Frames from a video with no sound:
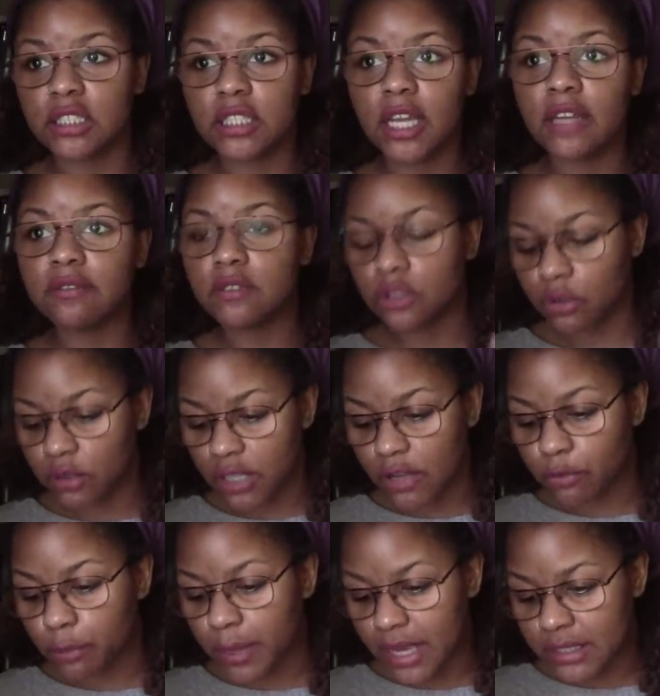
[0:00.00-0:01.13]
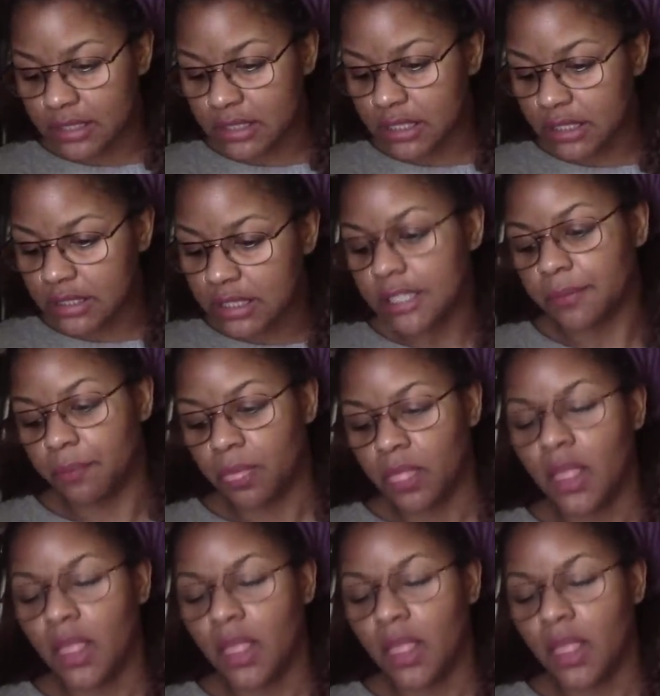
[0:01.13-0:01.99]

gave him an STD.